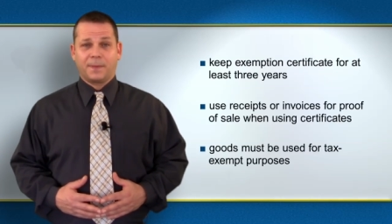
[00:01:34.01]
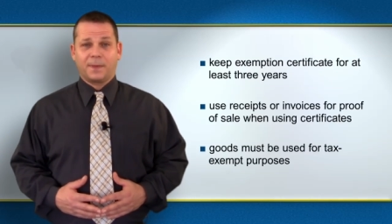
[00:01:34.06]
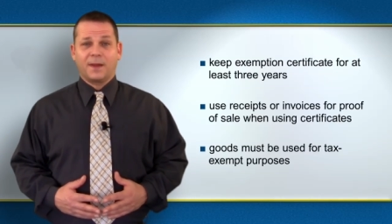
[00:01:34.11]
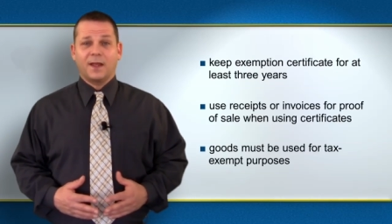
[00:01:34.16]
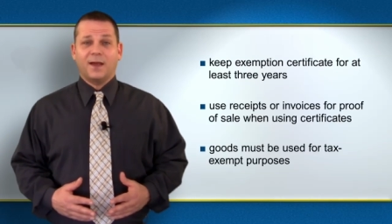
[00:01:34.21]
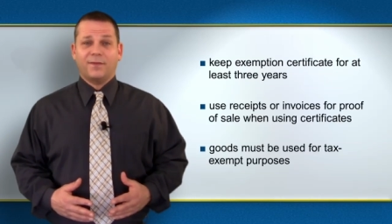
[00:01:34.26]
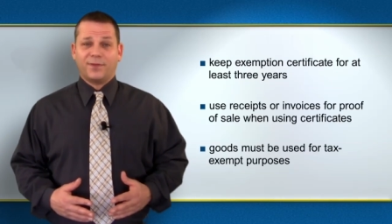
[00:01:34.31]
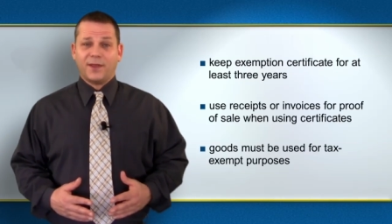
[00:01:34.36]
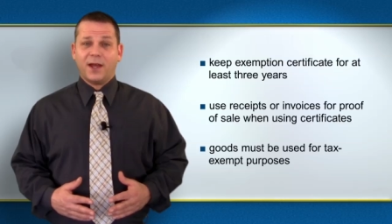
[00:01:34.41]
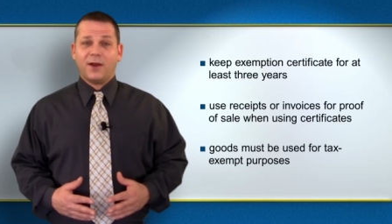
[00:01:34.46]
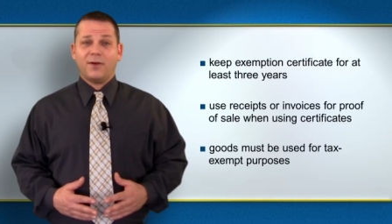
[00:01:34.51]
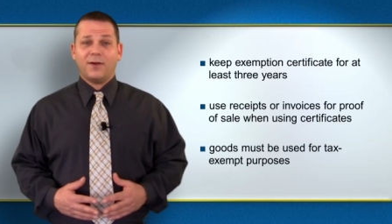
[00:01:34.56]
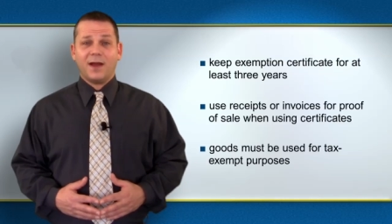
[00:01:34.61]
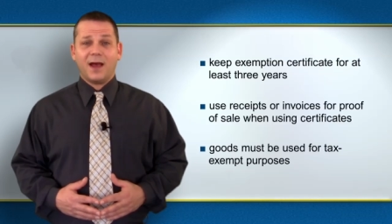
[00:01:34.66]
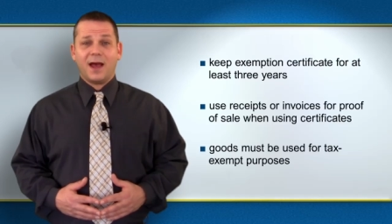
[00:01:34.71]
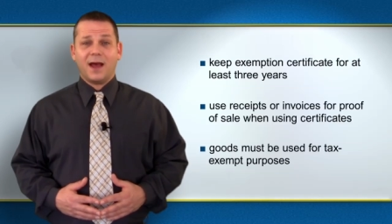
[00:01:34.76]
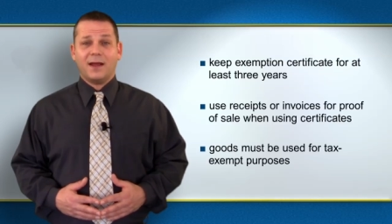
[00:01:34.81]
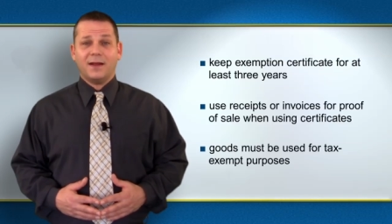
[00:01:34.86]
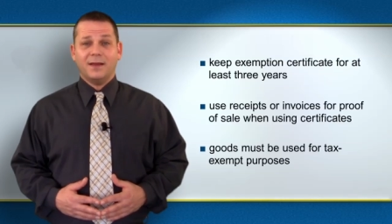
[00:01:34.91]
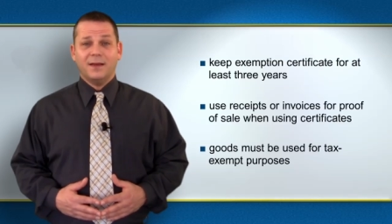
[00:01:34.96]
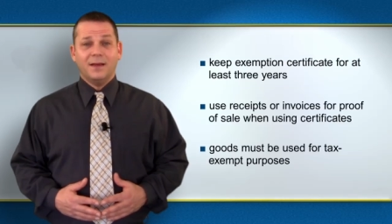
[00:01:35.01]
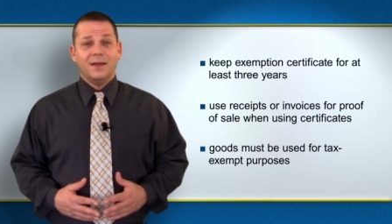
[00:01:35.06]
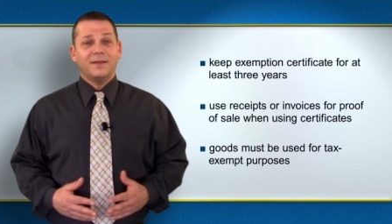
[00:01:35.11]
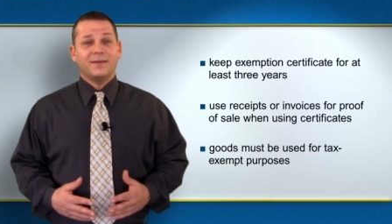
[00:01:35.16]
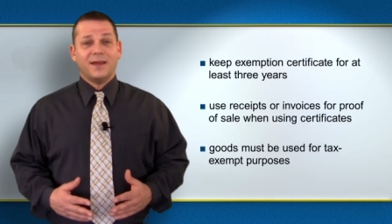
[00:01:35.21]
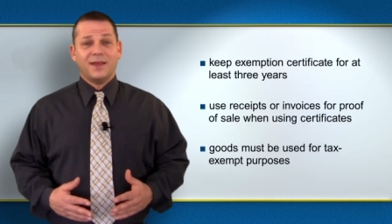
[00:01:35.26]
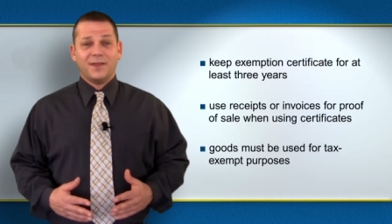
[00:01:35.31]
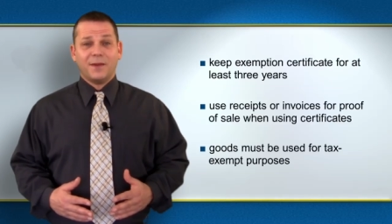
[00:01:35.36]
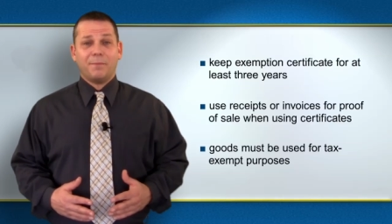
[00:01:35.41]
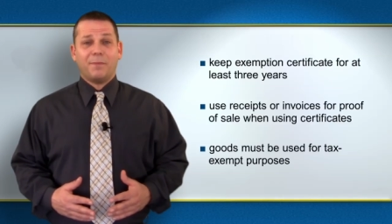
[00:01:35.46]
If they are not,
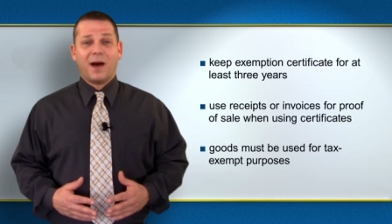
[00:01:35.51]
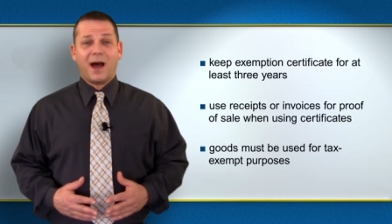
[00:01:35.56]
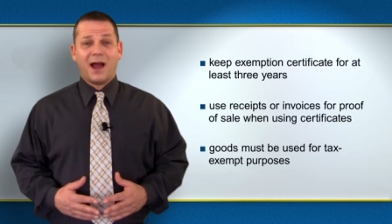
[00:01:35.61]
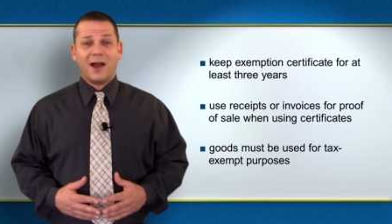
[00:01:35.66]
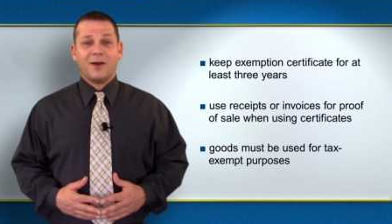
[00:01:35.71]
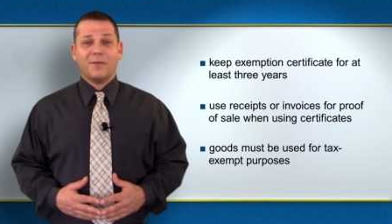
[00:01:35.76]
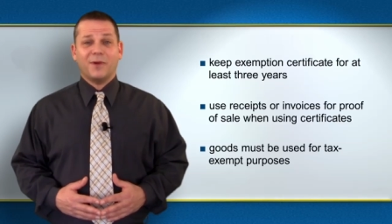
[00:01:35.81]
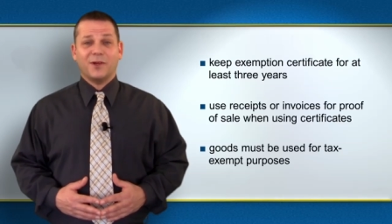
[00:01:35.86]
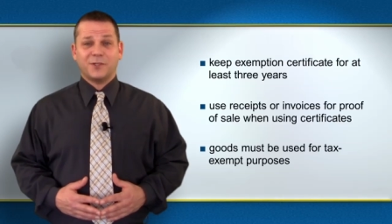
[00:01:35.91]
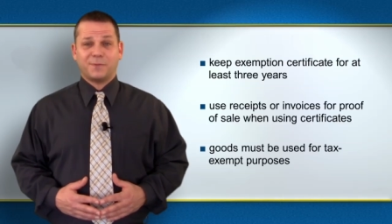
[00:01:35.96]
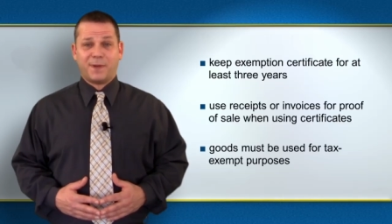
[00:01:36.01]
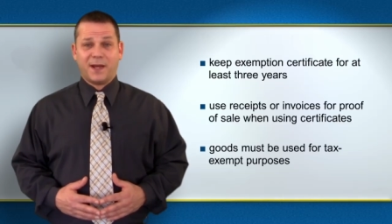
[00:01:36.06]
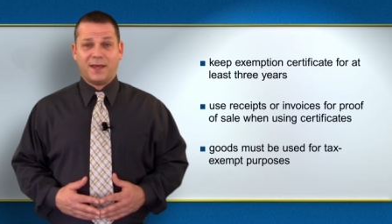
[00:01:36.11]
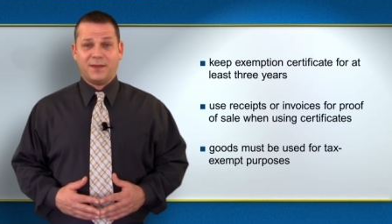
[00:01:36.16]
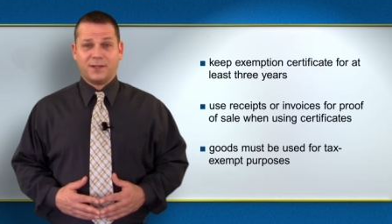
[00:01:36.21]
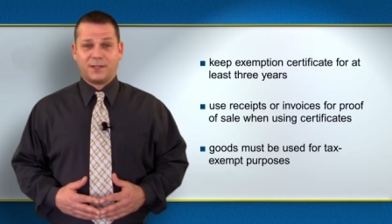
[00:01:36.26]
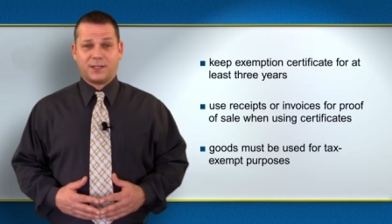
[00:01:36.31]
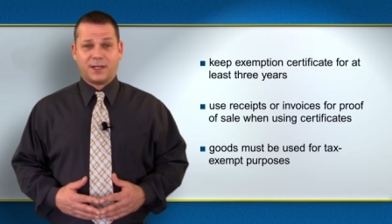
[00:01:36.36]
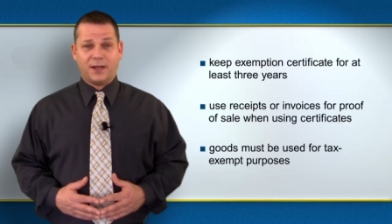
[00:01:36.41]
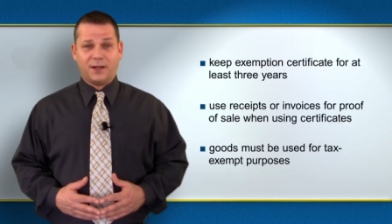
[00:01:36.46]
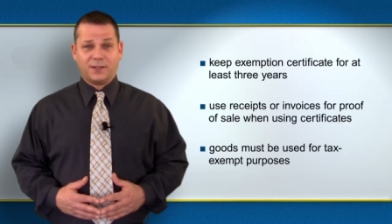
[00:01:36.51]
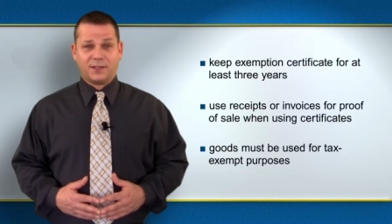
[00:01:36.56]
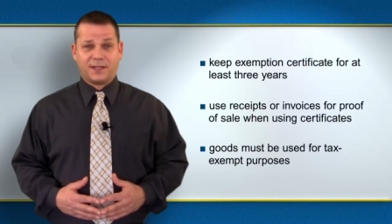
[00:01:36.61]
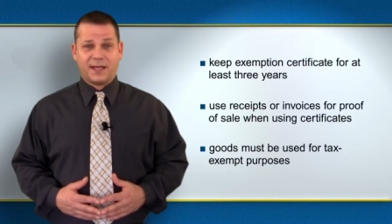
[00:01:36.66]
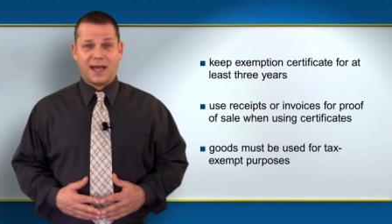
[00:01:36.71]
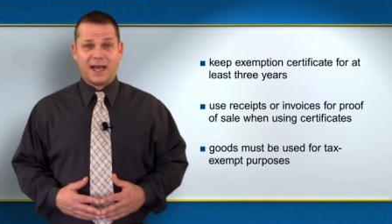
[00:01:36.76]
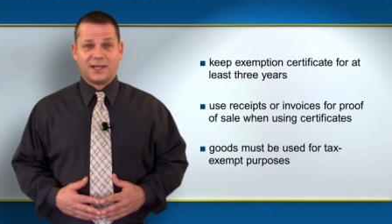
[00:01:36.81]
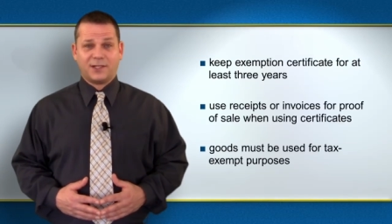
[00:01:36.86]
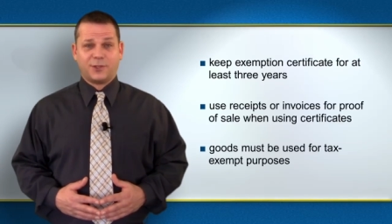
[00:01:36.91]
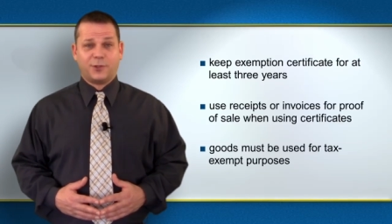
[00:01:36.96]
then the buyer must pay the sales
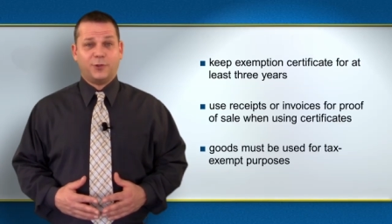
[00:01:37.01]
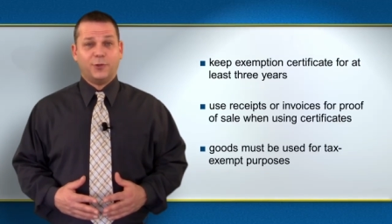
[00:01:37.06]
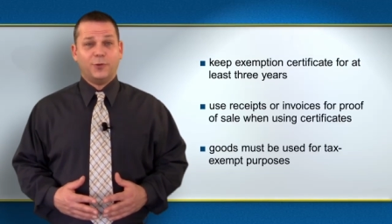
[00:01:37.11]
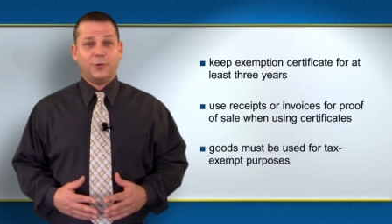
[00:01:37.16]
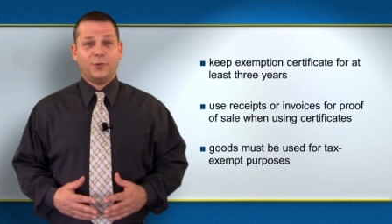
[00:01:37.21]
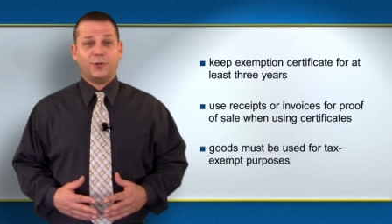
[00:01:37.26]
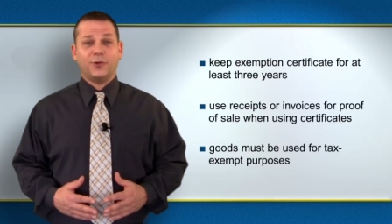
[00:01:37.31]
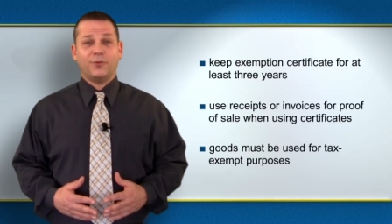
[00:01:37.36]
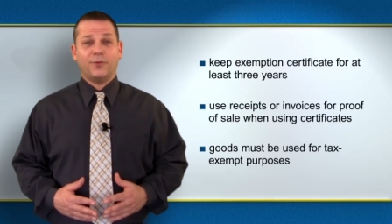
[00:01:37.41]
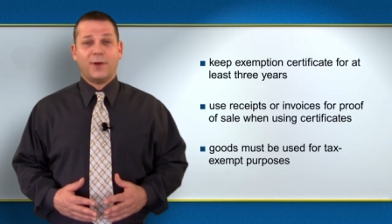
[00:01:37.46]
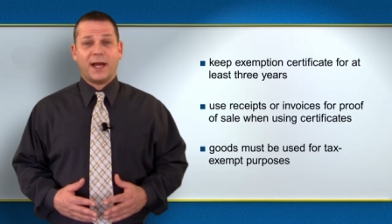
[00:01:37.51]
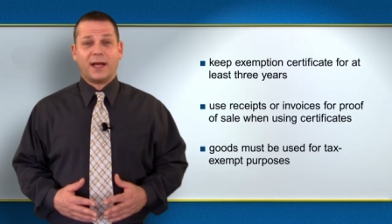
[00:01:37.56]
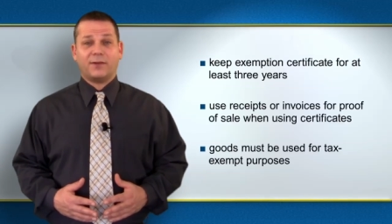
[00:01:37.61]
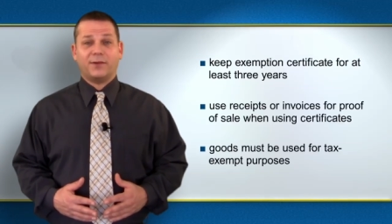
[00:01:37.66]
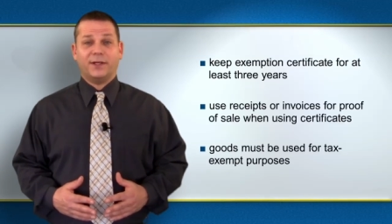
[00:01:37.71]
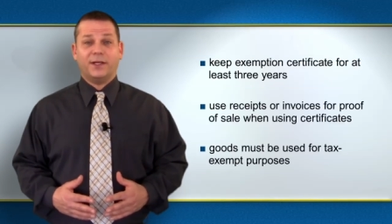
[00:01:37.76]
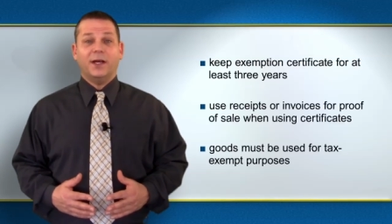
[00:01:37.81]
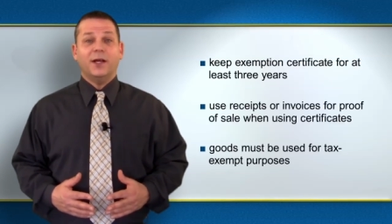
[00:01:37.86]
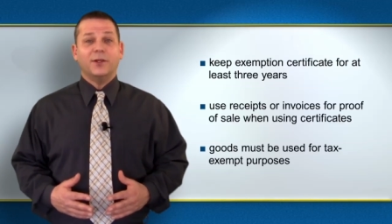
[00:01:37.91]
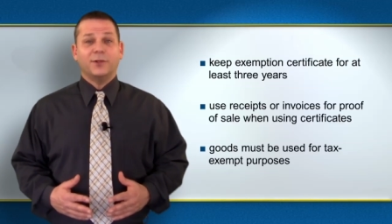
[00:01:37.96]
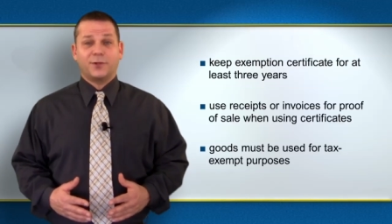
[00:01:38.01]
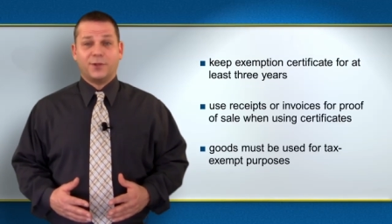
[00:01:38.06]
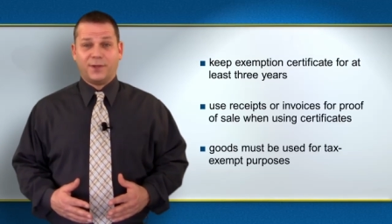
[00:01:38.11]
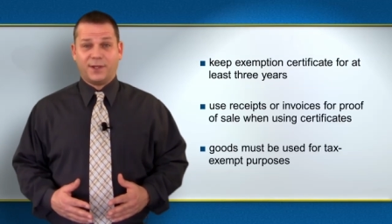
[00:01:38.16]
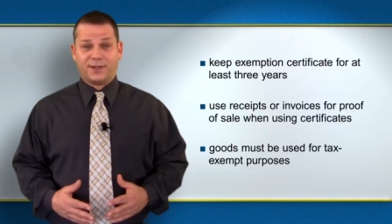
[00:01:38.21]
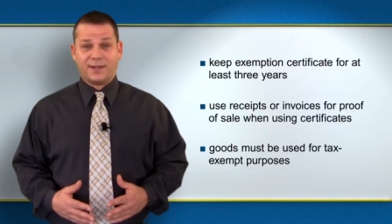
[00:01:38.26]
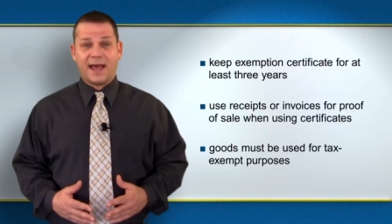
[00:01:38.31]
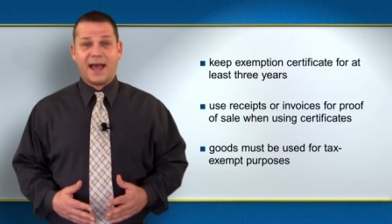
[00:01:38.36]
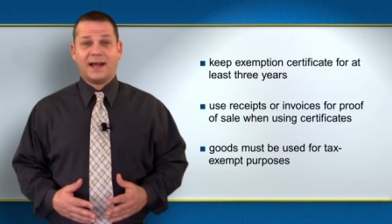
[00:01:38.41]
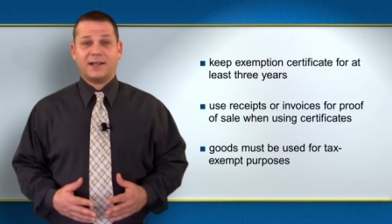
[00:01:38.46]
tax due directly to the
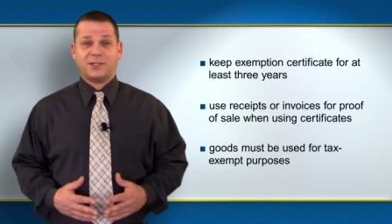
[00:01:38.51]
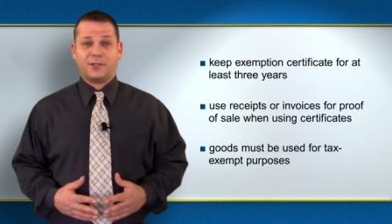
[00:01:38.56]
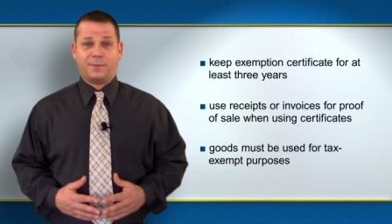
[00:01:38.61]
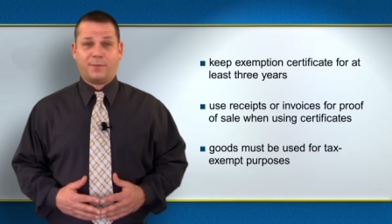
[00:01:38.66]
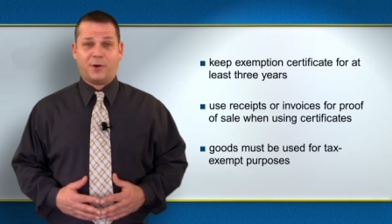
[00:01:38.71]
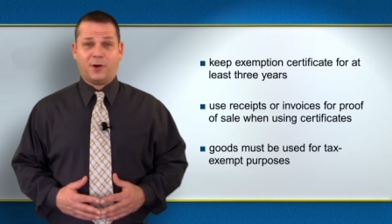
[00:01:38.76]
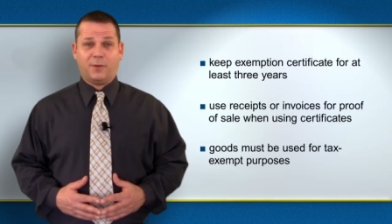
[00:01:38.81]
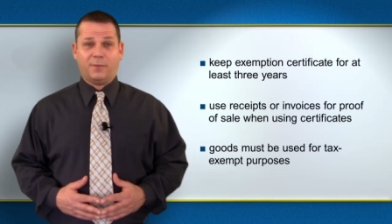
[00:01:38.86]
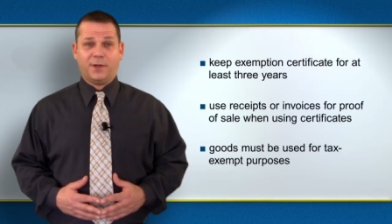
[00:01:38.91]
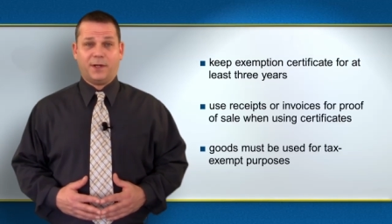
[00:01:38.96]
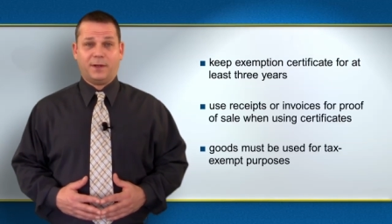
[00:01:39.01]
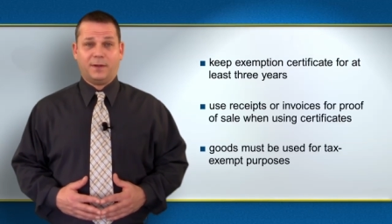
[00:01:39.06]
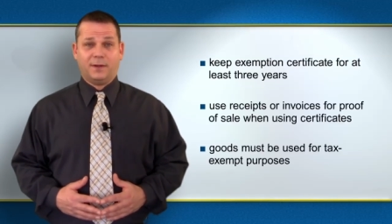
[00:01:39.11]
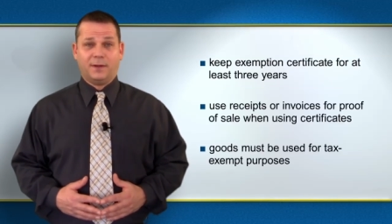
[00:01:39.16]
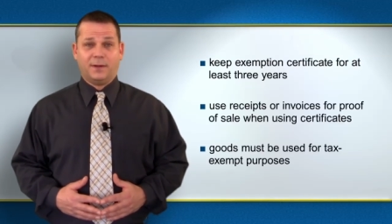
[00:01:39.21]
tax department.